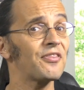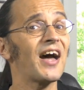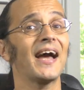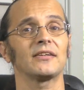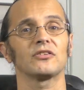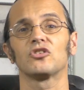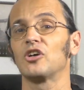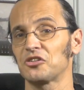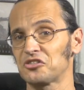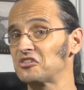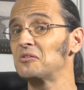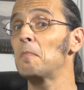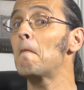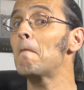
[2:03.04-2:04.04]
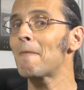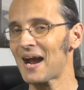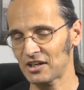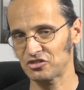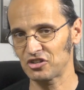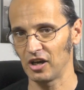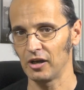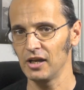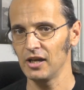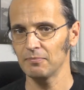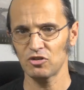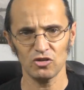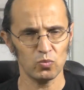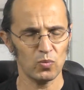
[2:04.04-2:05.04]
that doesn't matter.
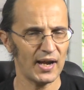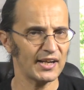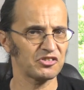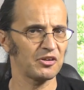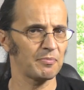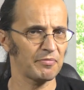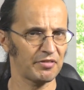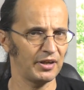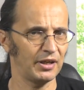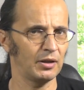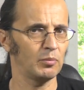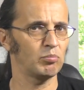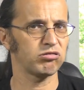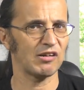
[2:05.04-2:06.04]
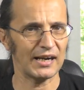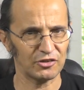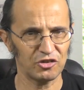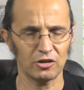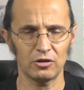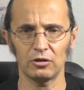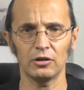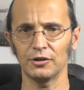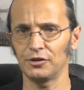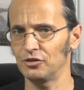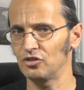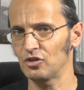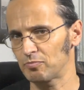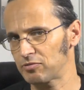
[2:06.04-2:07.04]
Just wear something practical
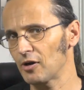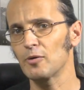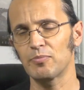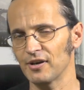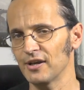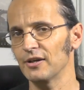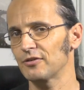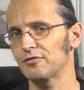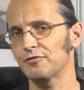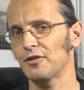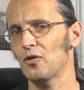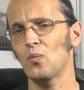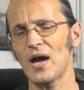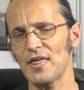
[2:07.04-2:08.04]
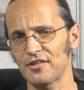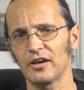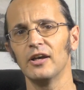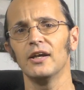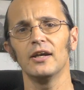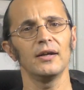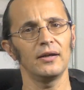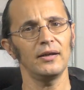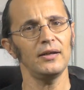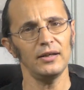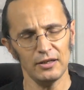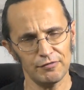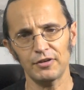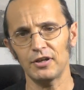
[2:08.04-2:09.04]
and appropriate for the weather,
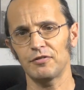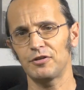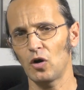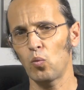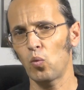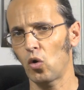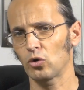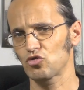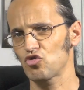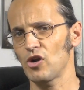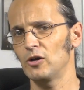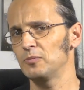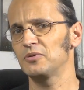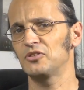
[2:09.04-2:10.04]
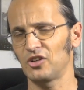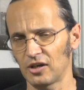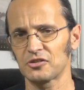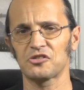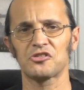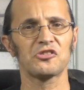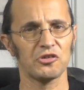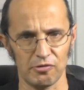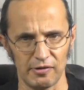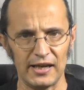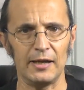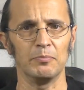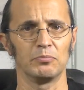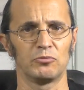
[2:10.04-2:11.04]
even if your wardrobe does
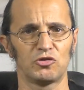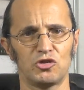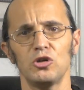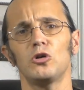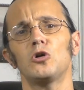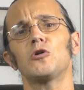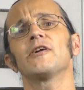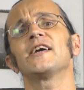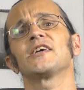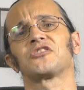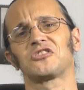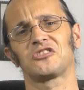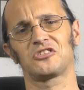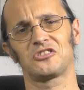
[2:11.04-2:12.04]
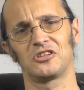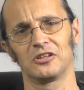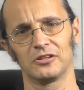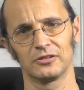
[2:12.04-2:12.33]
scream tourist.